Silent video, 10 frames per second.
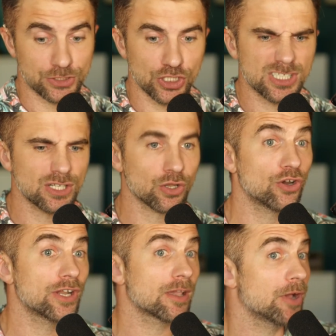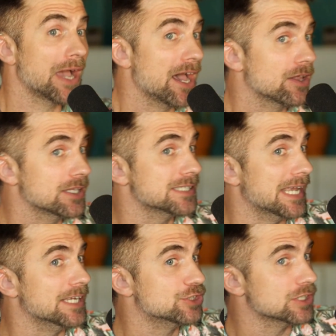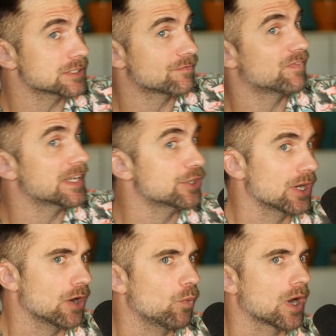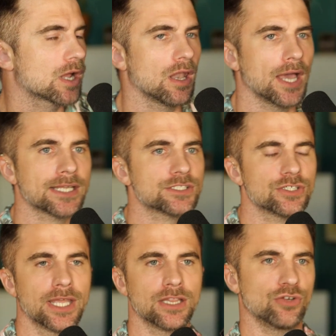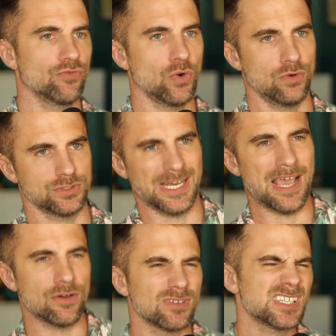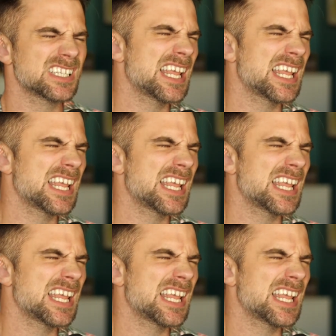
just learning about how these agents figure out what clients are getting their roles, and how